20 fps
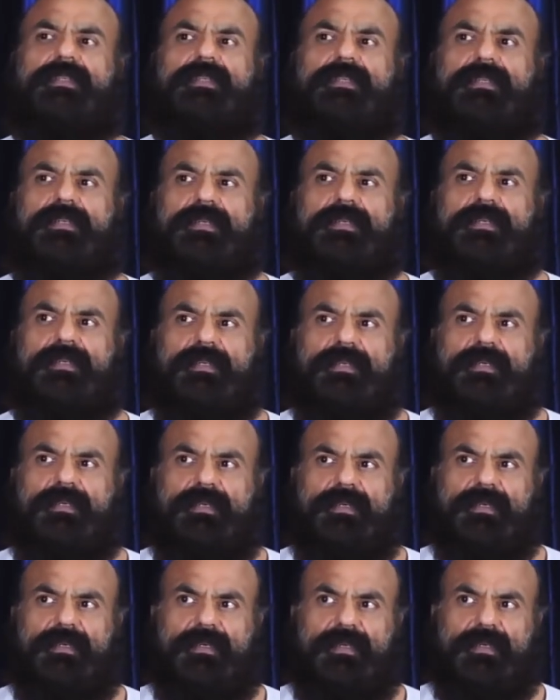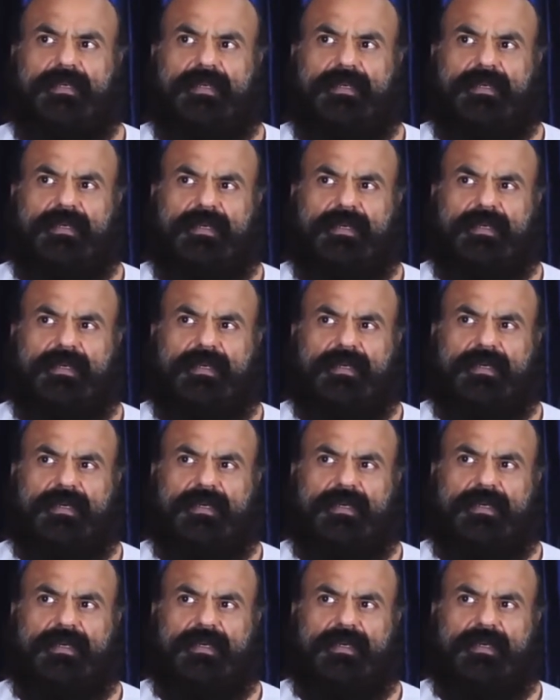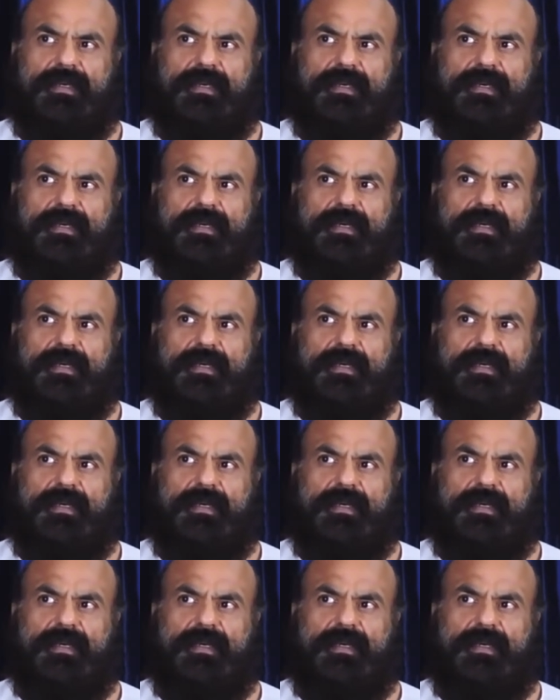(no one is talking)